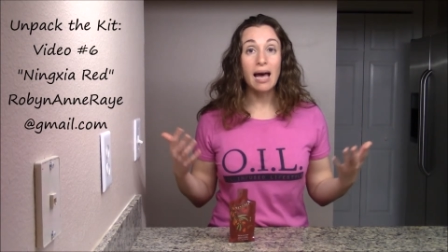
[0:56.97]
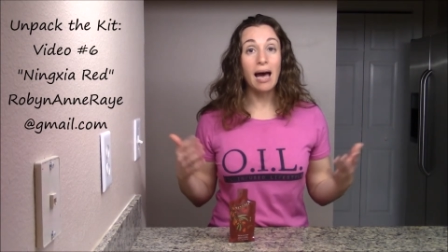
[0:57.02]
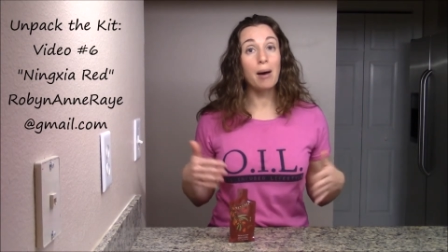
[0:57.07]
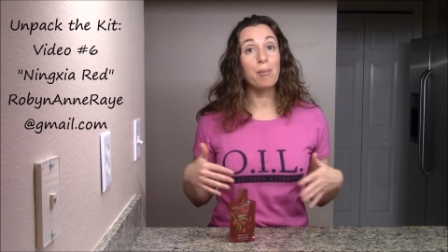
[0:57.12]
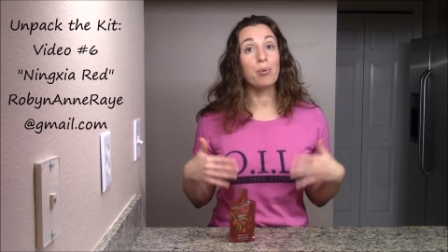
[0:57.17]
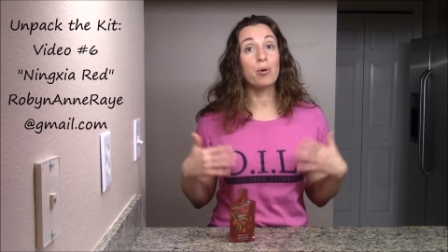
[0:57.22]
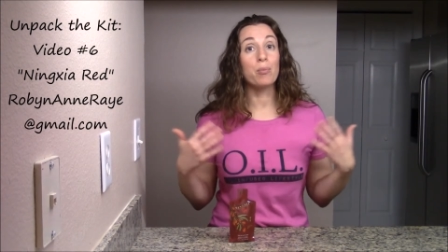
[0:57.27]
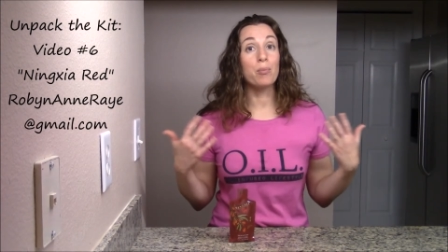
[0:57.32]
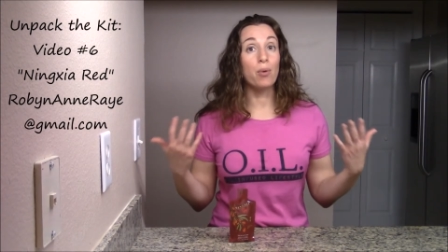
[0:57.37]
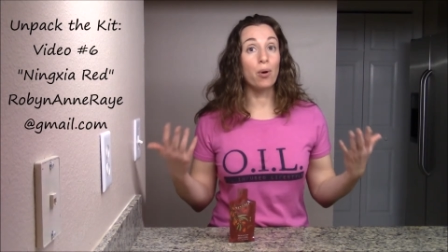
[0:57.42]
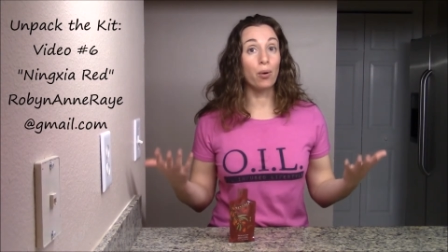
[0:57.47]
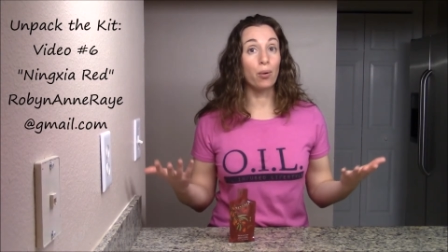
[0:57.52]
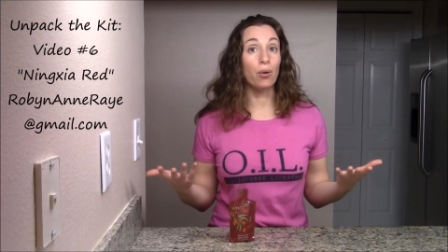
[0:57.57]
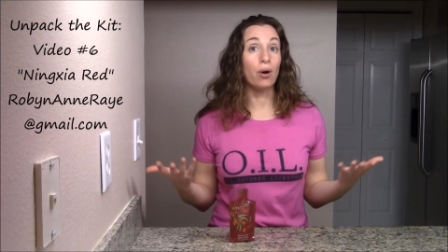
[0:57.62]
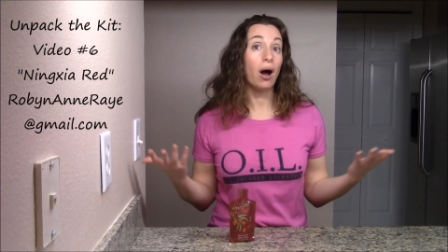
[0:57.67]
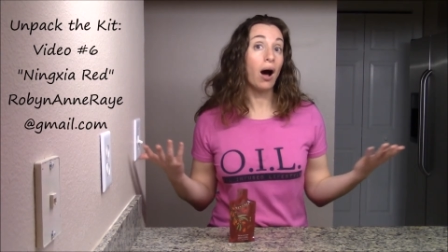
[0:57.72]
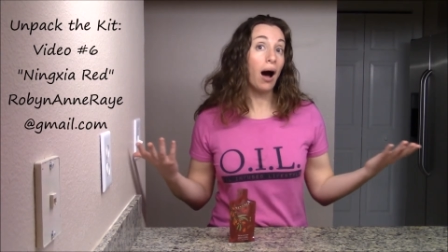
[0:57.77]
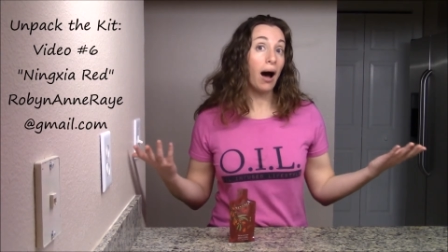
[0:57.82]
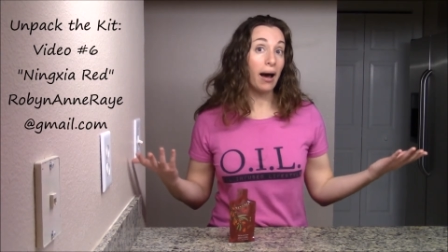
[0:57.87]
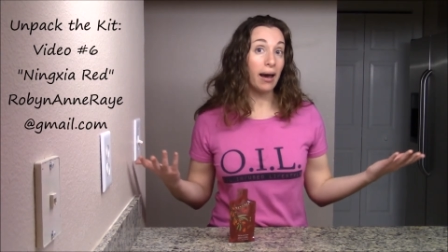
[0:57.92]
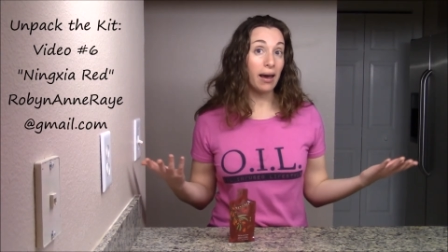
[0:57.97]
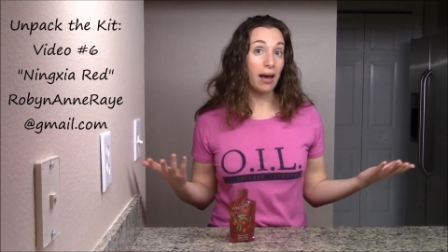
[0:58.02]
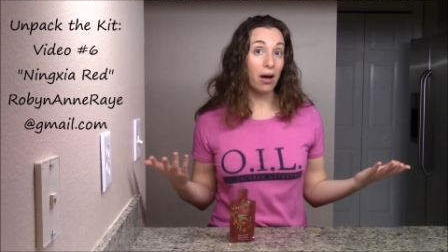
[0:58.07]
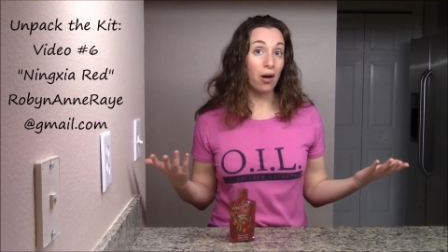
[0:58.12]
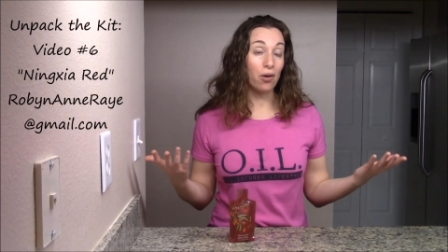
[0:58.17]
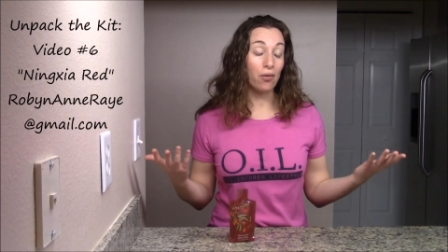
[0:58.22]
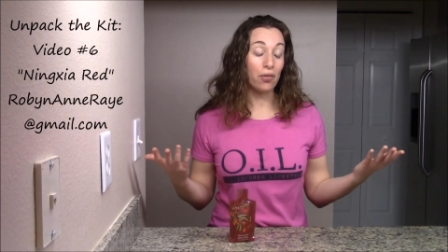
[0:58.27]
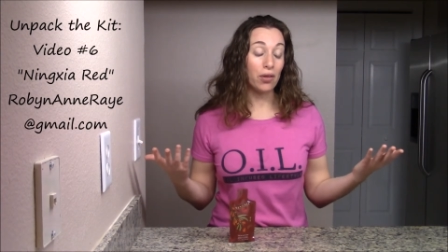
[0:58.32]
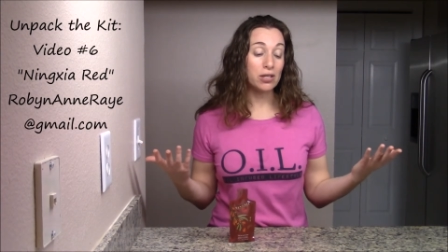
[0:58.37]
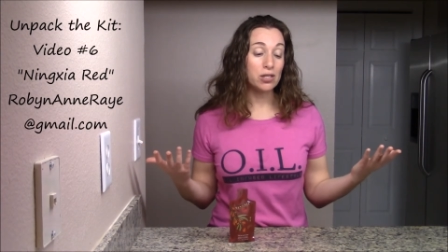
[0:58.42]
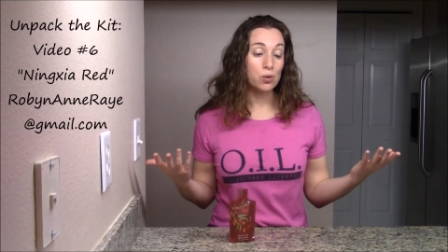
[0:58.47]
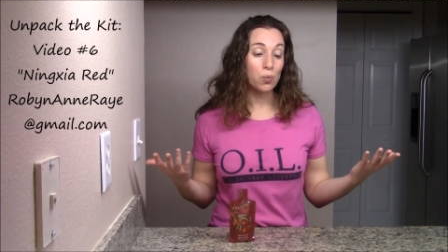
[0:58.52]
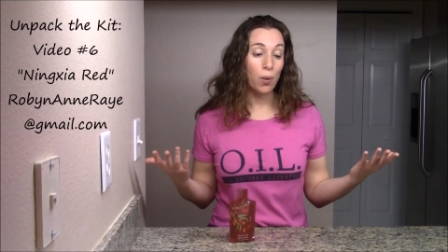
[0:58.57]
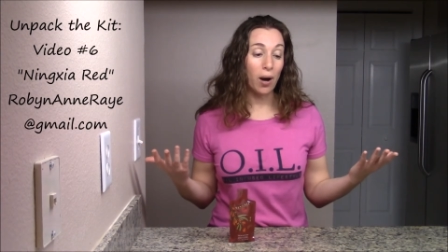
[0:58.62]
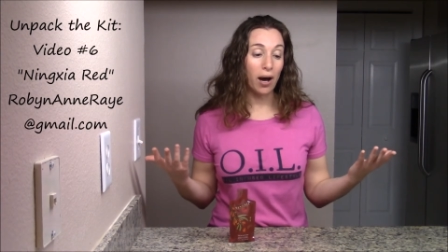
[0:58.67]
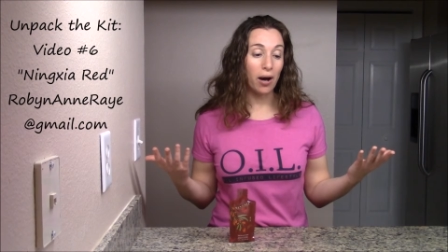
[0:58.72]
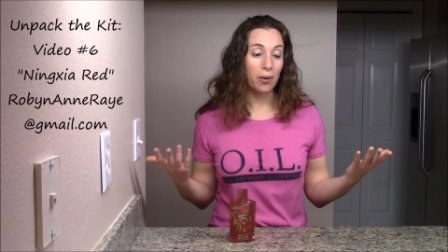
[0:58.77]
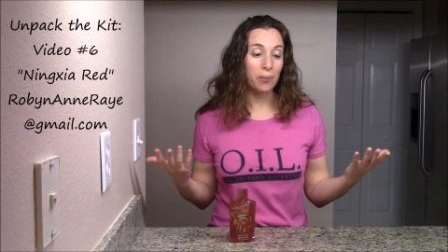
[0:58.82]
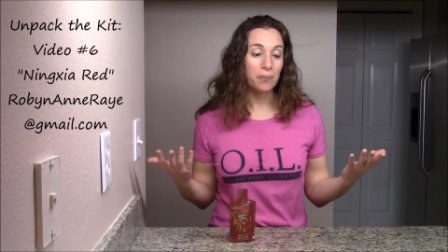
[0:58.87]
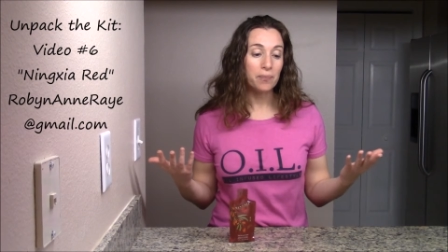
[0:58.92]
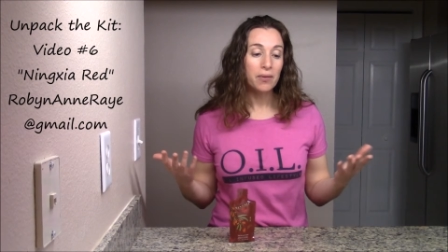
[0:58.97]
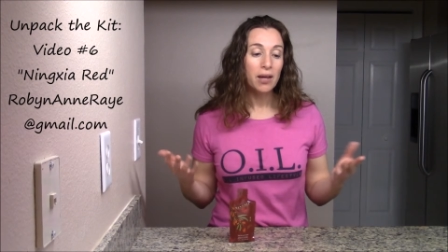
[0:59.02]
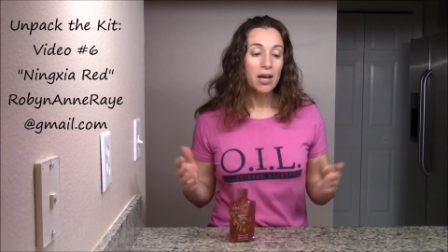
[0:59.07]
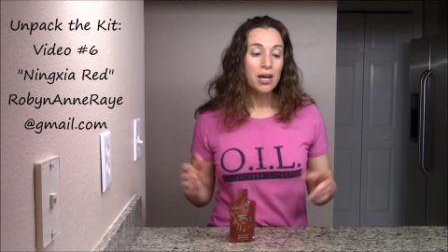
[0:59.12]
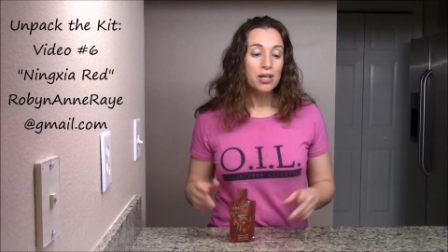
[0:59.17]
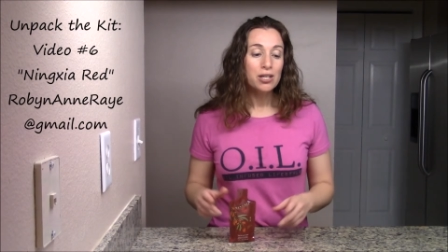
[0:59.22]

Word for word: and promote eye health as well.